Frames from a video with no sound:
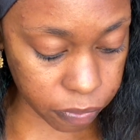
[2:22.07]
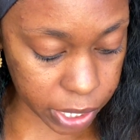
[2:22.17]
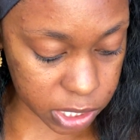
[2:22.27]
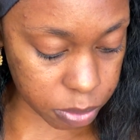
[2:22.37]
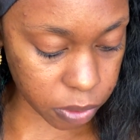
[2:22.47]

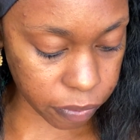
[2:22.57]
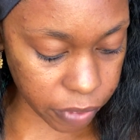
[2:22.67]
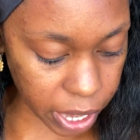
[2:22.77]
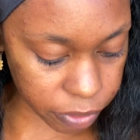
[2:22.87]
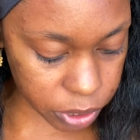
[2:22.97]
flexible
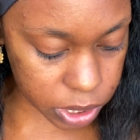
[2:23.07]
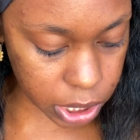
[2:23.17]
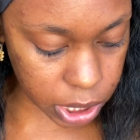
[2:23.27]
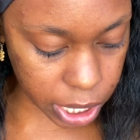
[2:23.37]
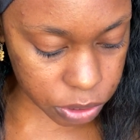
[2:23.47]
fibers, and
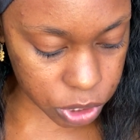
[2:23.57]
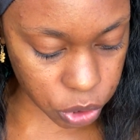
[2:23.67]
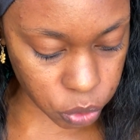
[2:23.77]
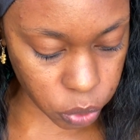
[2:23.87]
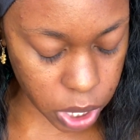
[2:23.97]
allows
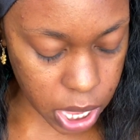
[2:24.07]
you